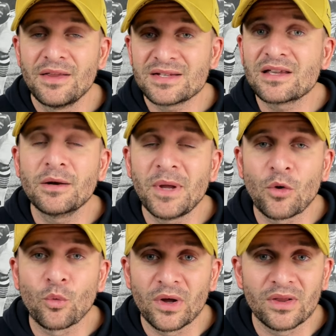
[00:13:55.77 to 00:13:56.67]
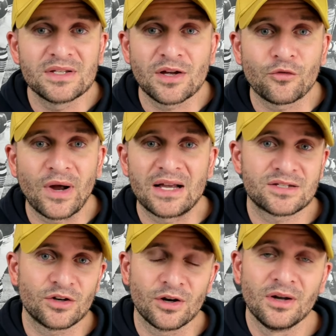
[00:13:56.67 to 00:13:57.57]
This is going to be a really tough
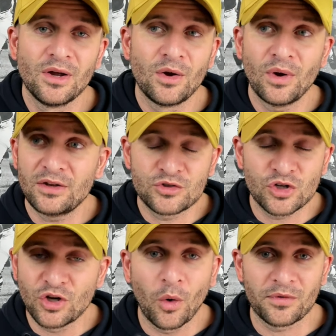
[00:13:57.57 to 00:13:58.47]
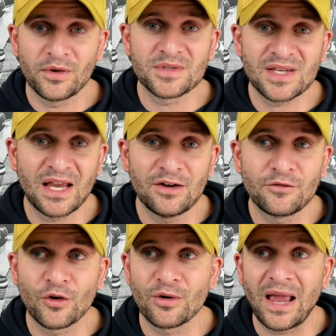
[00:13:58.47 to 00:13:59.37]
roster. It should go without saying
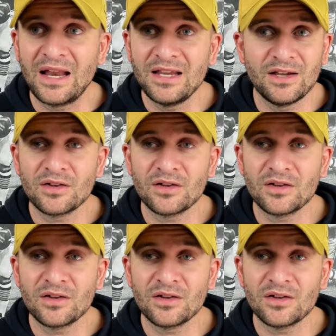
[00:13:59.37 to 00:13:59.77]
for any